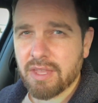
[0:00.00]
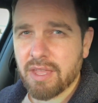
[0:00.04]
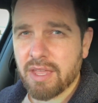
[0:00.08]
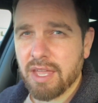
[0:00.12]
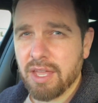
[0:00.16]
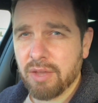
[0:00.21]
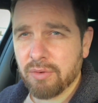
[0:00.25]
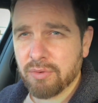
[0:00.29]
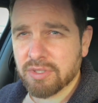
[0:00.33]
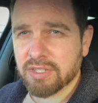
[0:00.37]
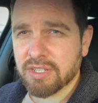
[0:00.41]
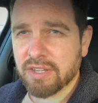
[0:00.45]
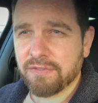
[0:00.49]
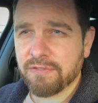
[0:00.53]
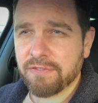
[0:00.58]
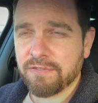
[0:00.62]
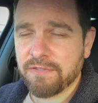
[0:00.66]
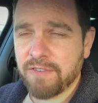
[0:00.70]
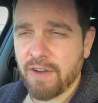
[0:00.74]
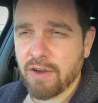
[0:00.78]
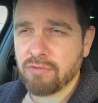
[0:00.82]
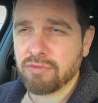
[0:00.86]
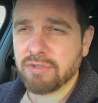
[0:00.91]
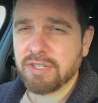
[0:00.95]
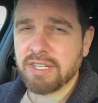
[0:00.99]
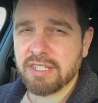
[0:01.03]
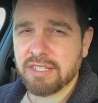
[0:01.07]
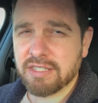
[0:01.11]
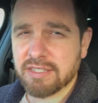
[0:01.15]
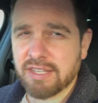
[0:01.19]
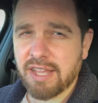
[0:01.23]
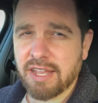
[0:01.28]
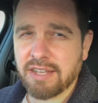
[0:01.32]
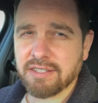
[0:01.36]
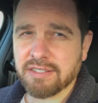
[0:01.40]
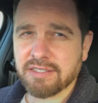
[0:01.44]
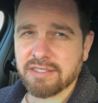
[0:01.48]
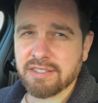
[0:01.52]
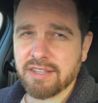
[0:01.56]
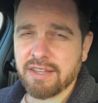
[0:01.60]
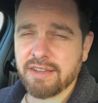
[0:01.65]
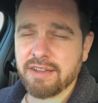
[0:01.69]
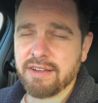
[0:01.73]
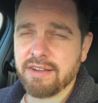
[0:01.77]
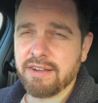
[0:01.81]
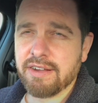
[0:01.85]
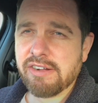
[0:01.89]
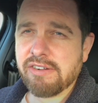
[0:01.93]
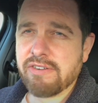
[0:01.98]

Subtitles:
It was a faulty sensor